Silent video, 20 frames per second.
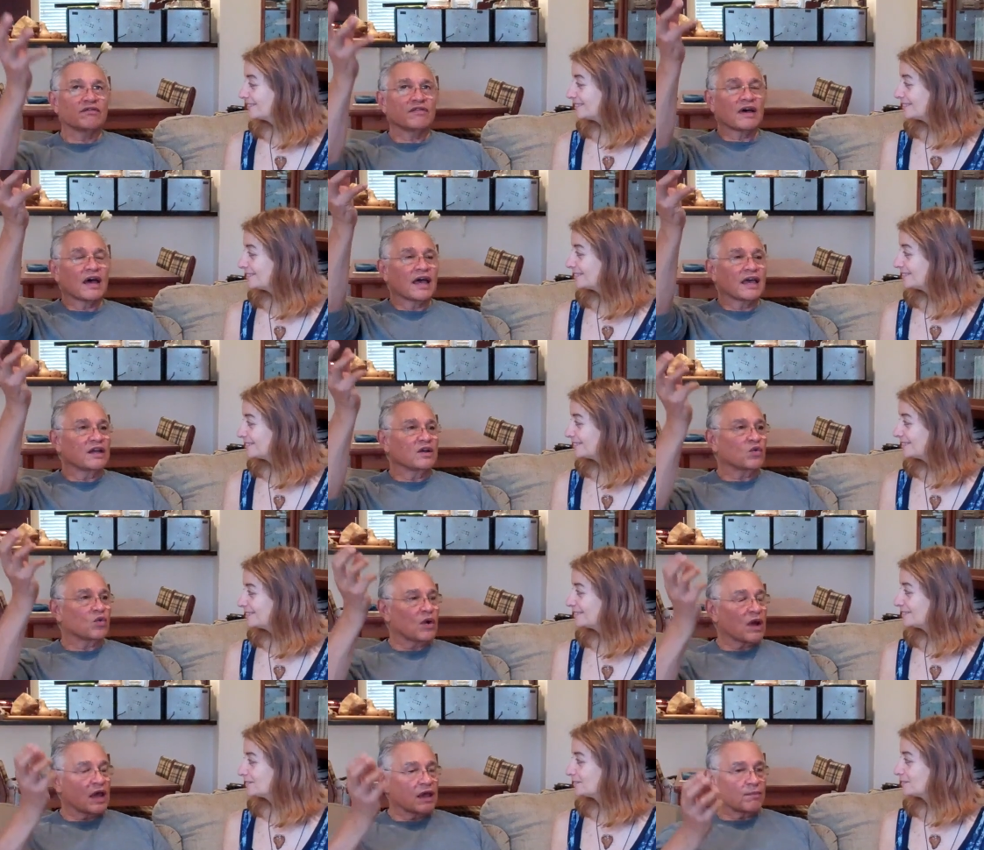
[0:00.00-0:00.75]

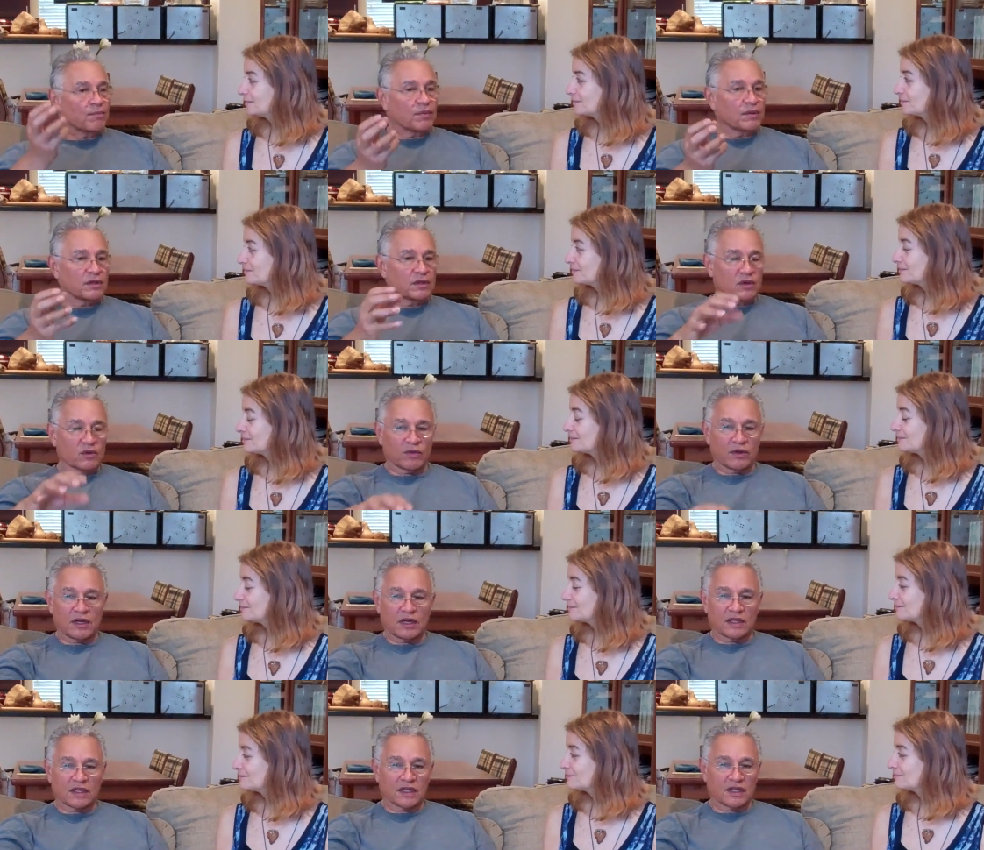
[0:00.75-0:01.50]
Speaker 1: vine ripened. They're
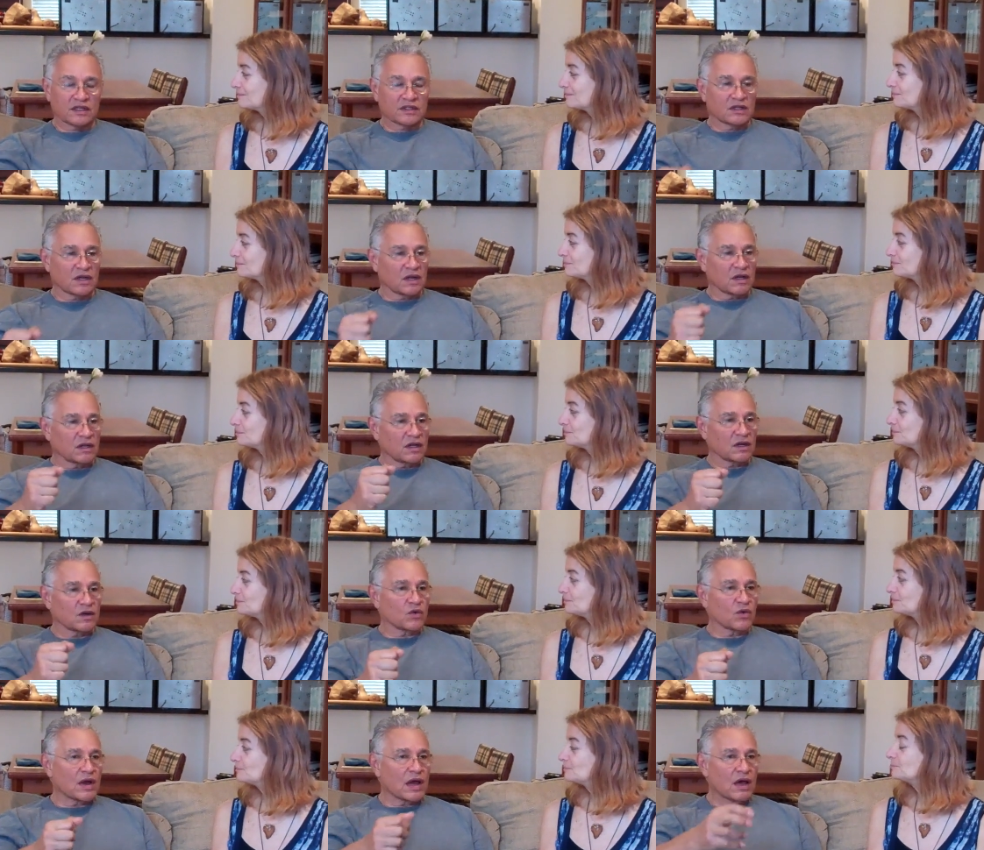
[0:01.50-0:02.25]
eating things out of the
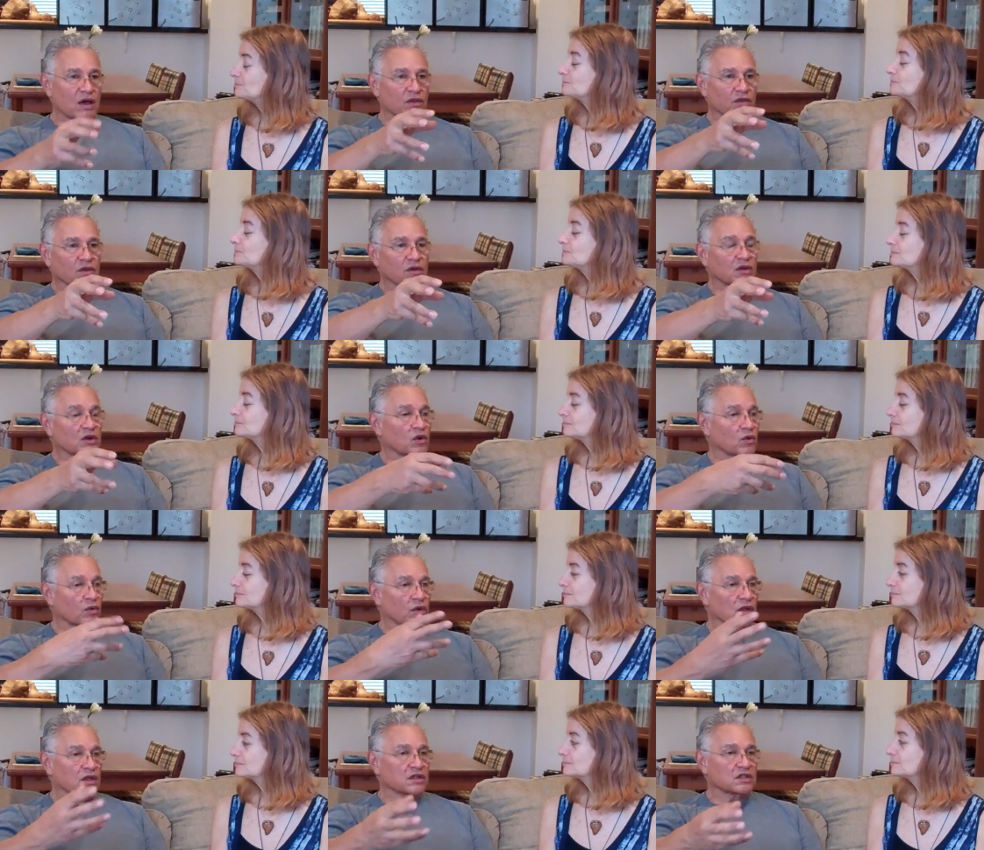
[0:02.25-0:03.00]
ground. The
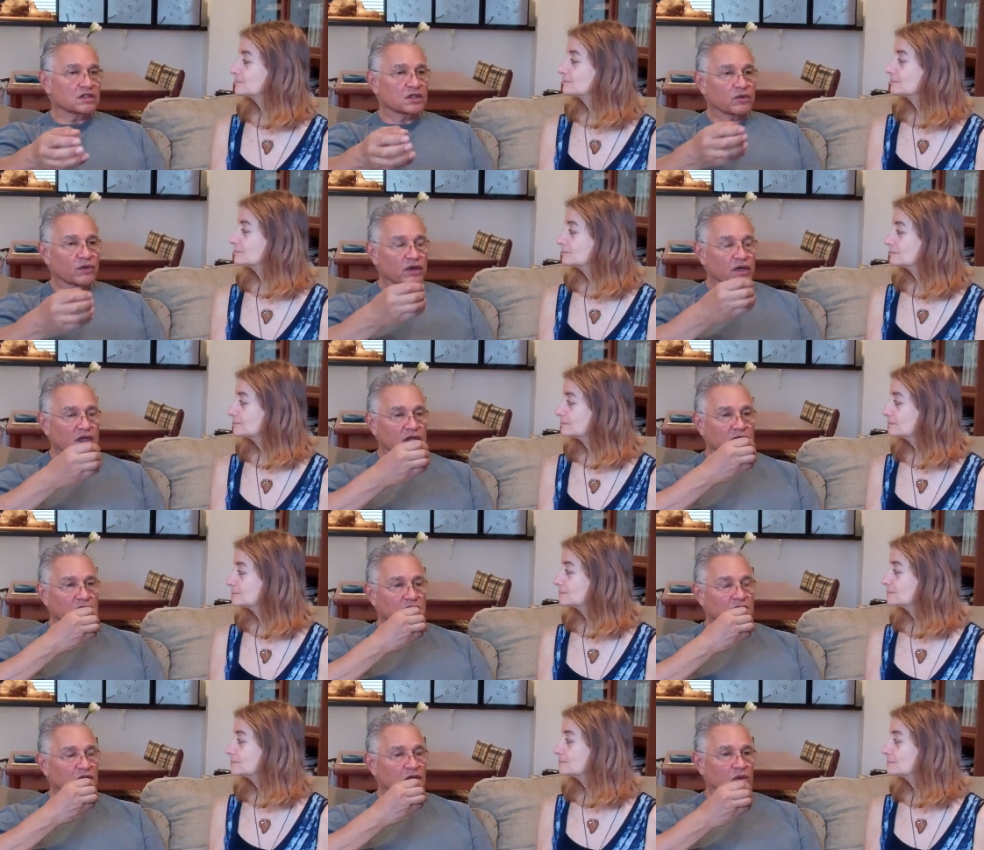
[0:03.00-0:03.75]
gorillas are eating,
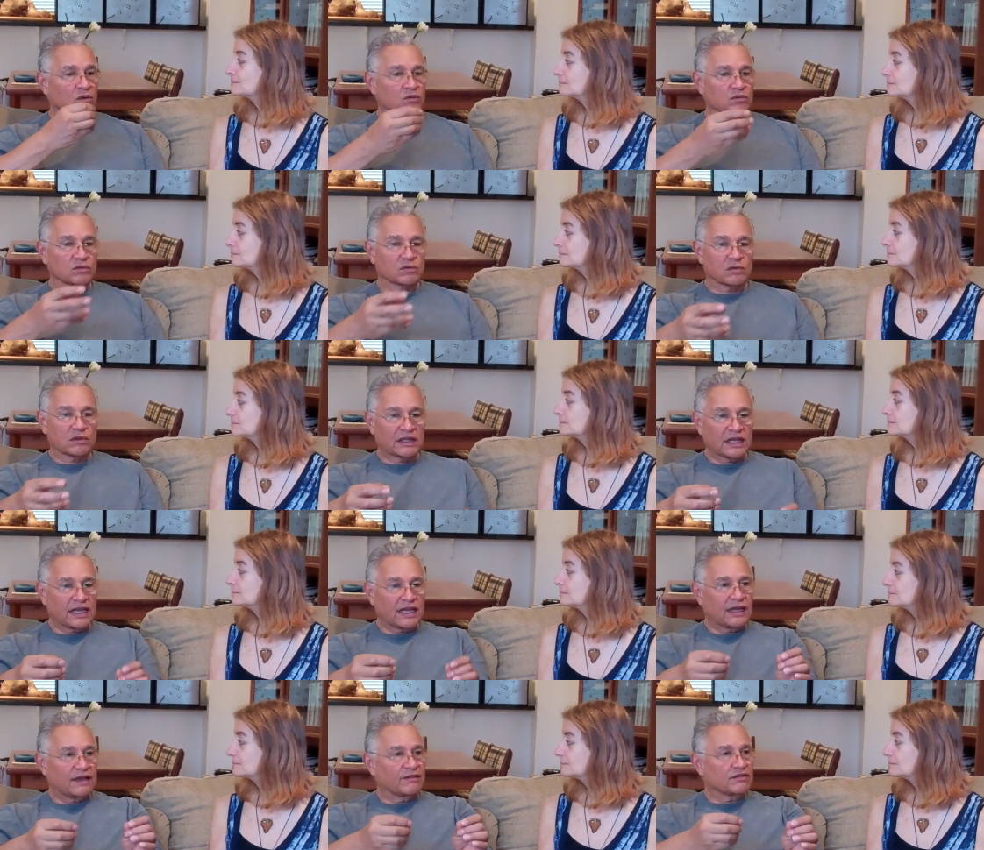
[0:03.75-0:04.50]

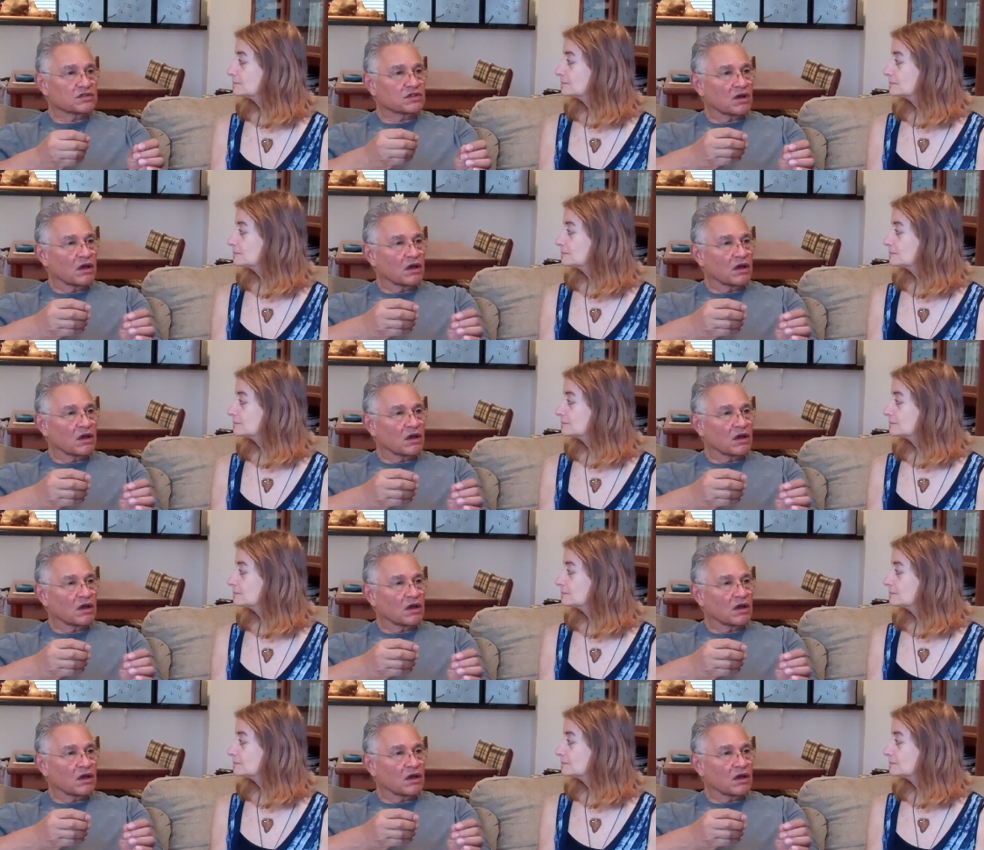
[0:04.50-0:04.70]
leaves